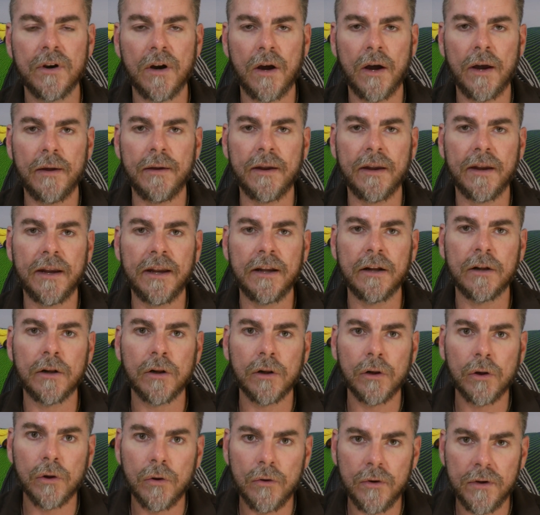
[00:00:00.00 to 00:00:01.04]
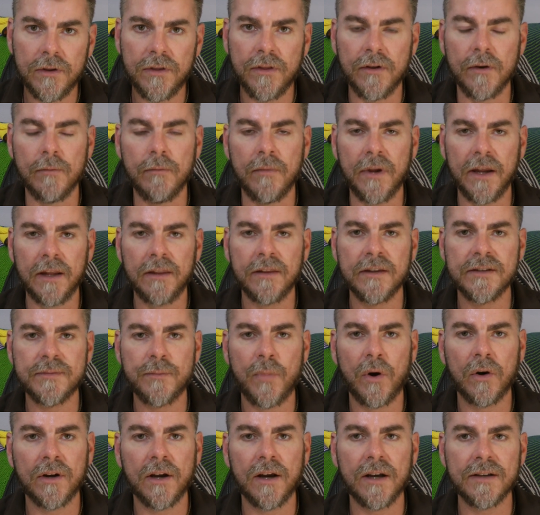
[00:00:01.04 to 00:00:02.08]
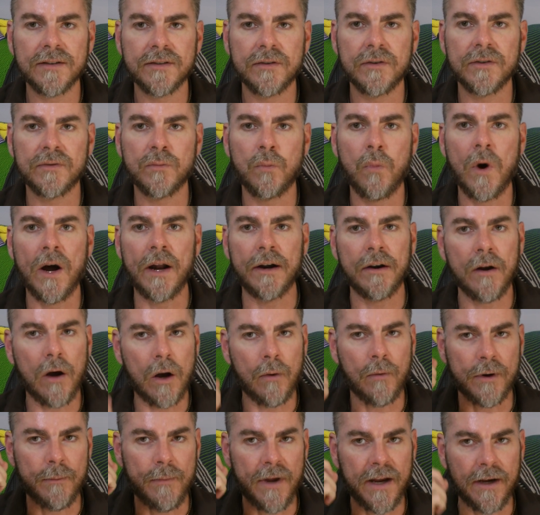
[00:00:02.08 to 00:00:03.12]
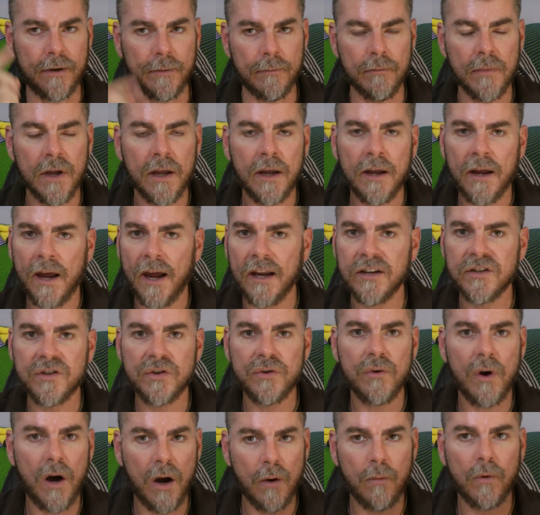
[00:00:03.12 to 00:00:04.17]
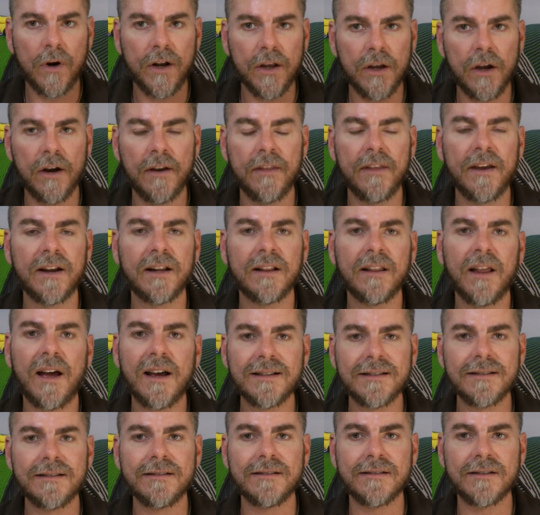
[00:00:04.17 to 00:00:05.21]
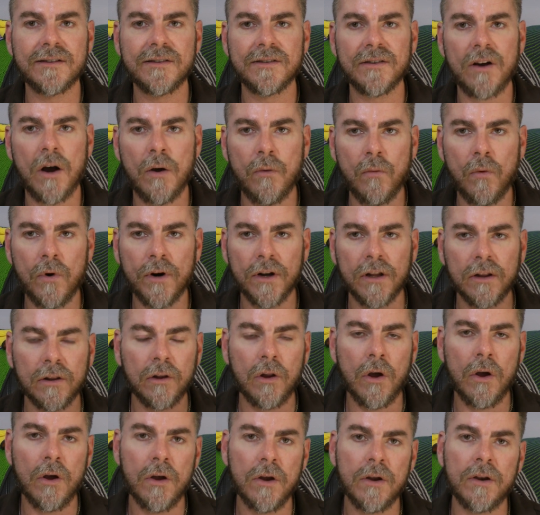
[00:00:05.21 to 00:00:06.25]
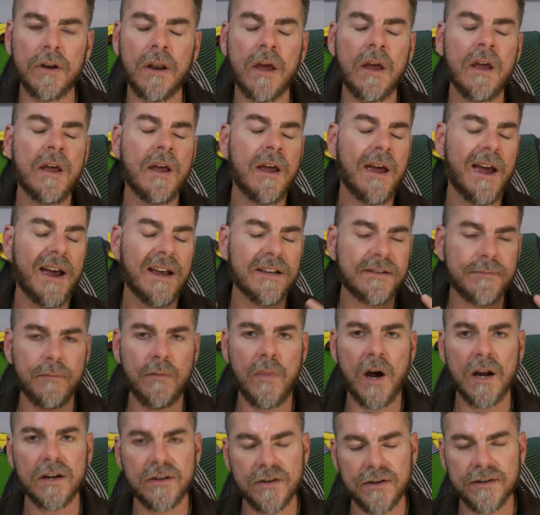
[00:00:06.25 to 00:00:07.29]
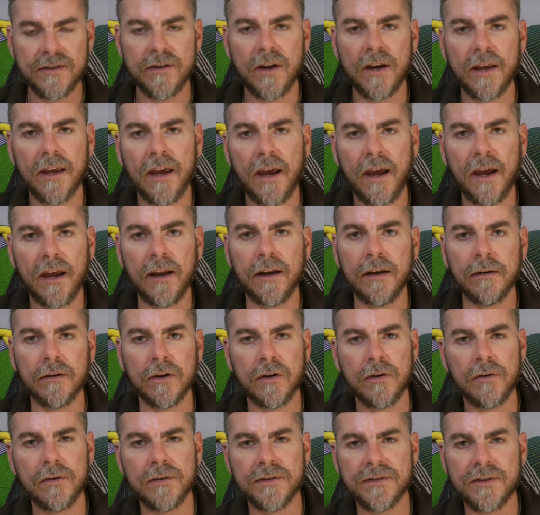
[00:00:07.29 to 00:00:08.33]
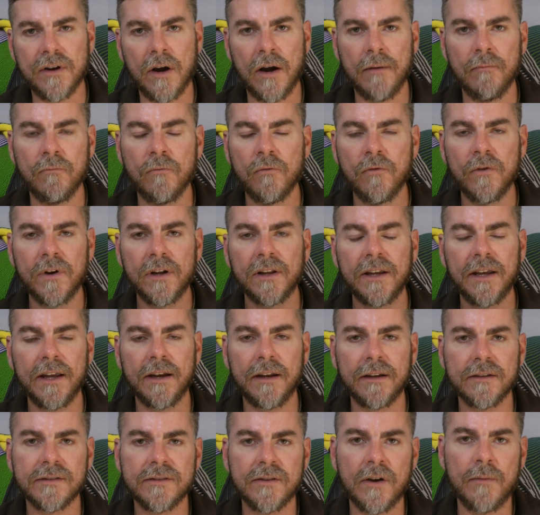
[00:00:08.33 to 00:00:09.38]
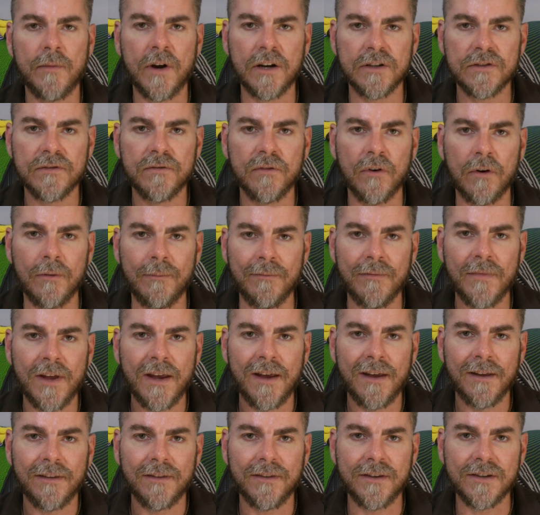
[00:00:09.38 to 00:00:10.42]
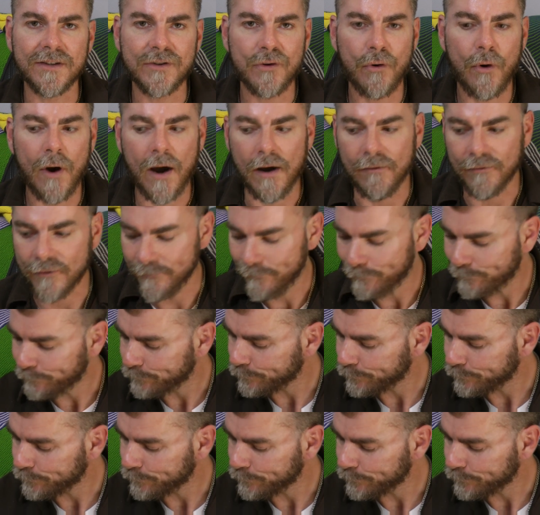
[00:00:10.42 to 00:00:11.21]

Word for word: that I include them in this podcast because one, I want to meet them and two, I want to go to their classes because I want to learn as much as I can because I'm really getting so much from this craft.